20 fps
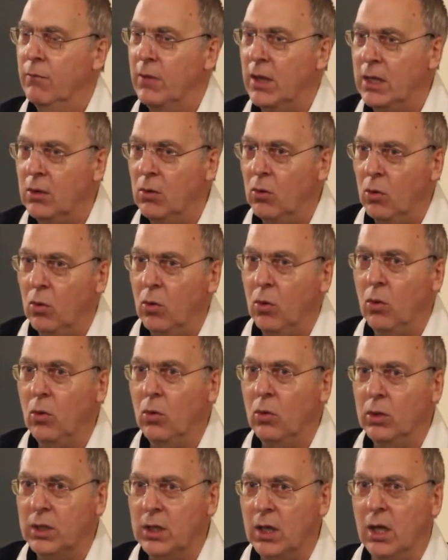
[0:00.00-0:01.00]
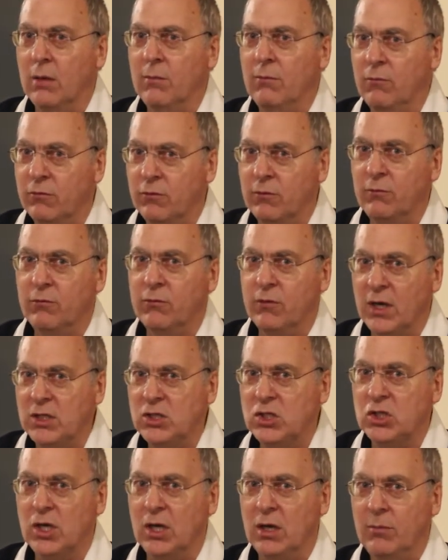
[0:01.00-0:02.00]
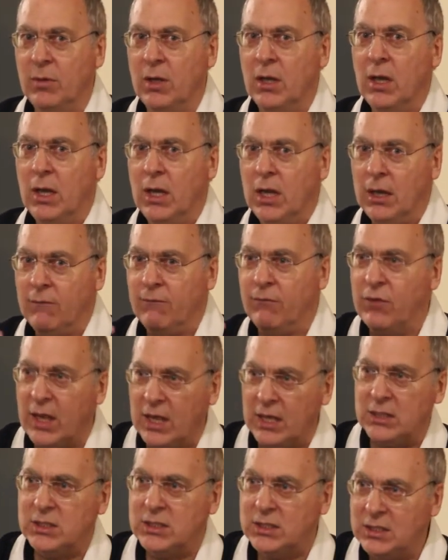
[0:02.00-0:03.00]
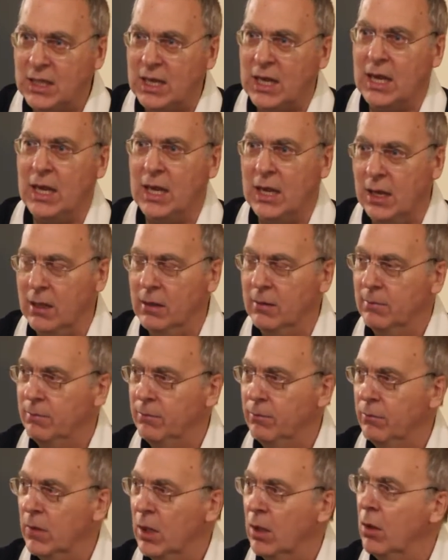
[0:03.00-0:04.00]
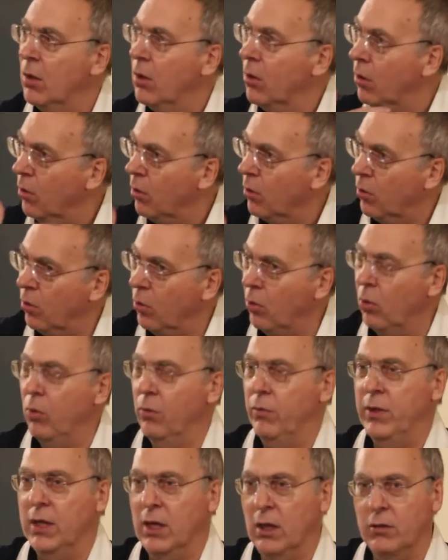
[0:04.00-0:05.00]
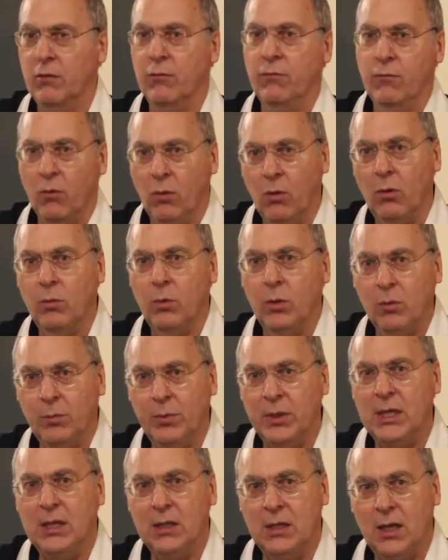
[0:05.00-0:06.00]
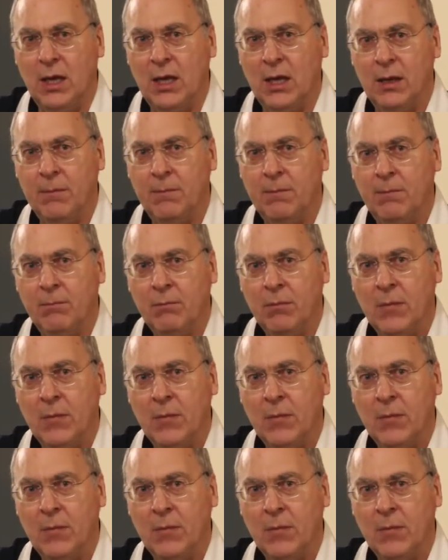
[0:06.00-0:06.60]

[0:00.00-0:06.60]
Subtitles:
They all come from friendship. If that's there, all the other four will be there.